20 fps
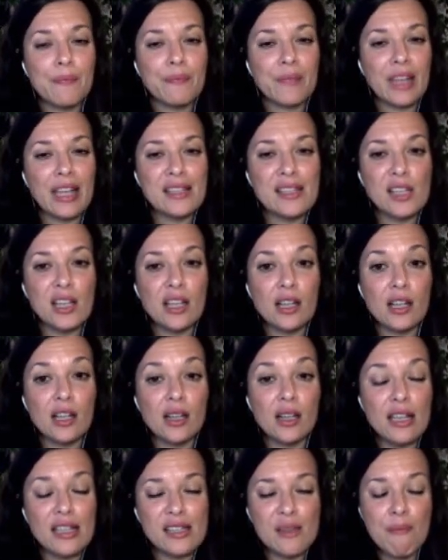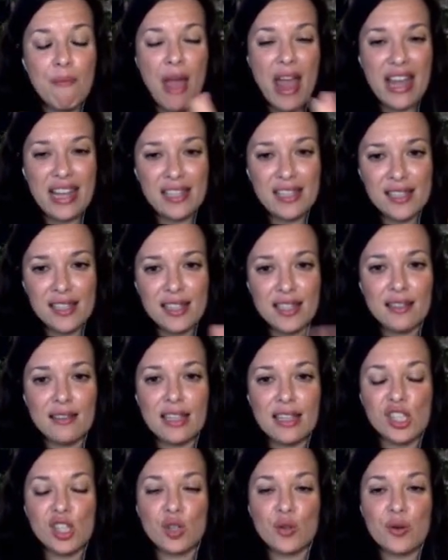it's a paste
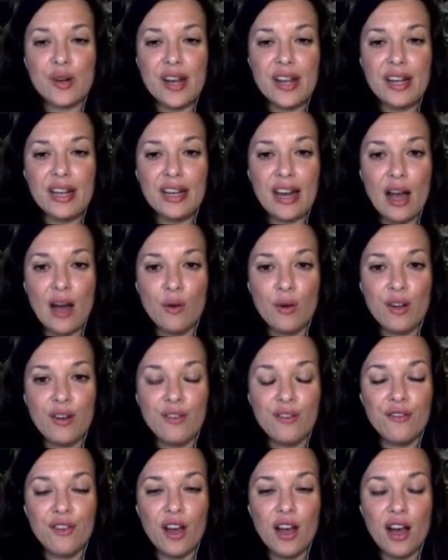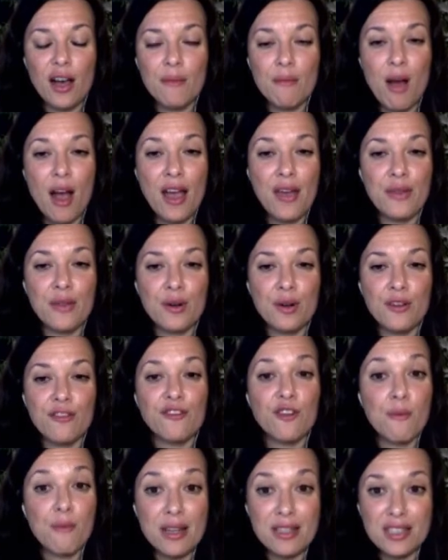that's created out of either
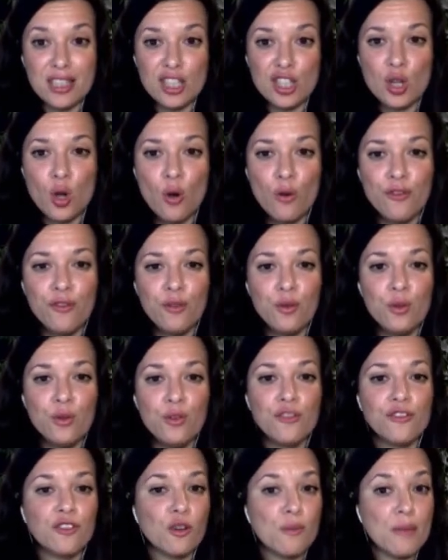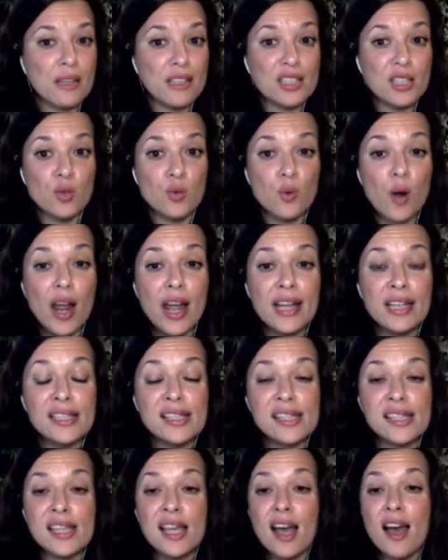fermented tofu, fermented
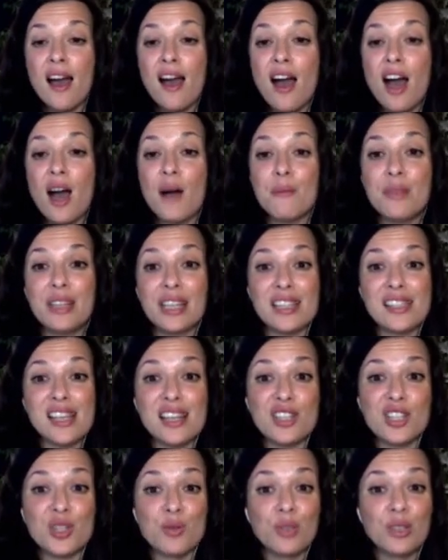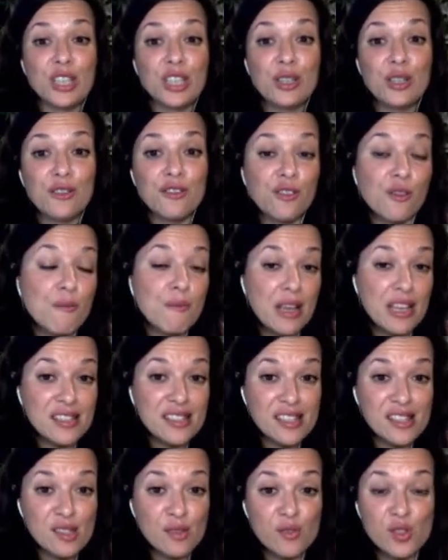rice, but that's actually really good for
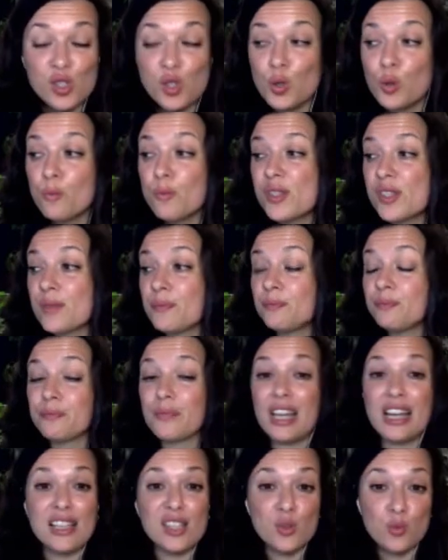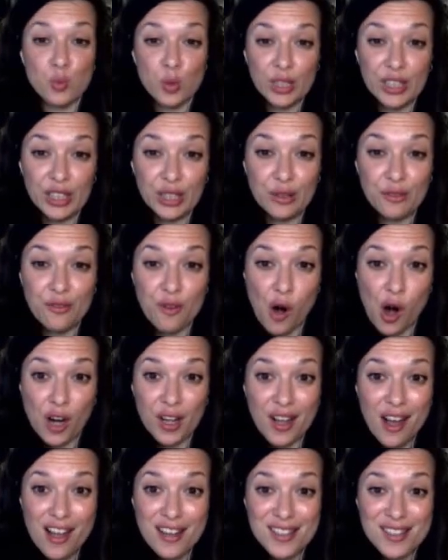bases of soups, and it's really good for our
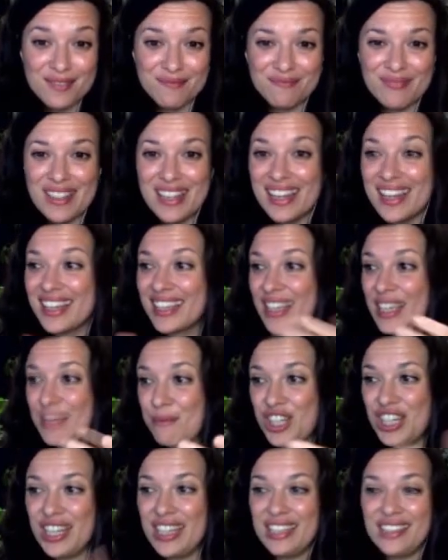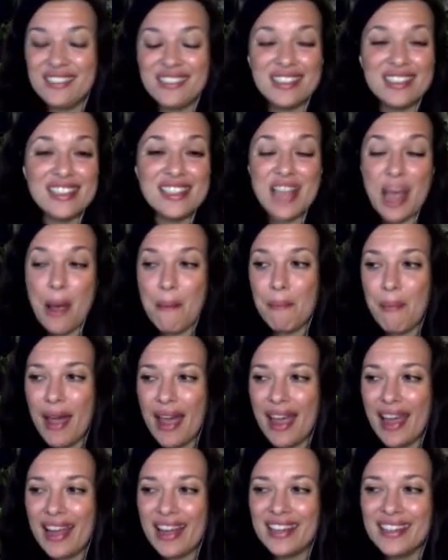gut. Kimchi,
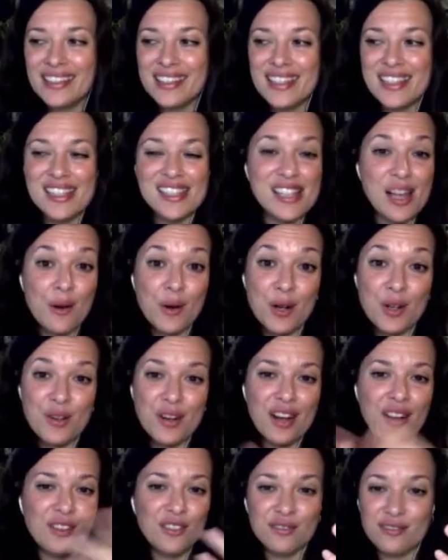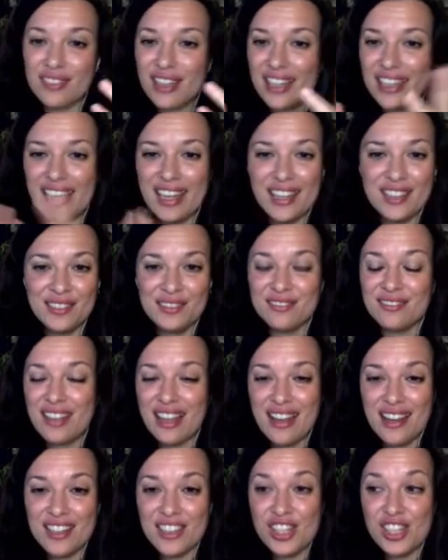tempeh, sauerkraut, again,
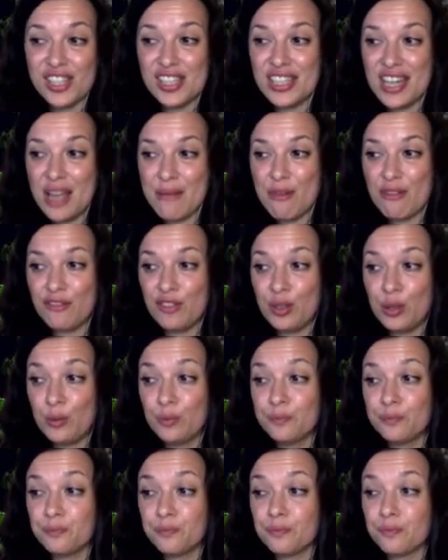just to name a few.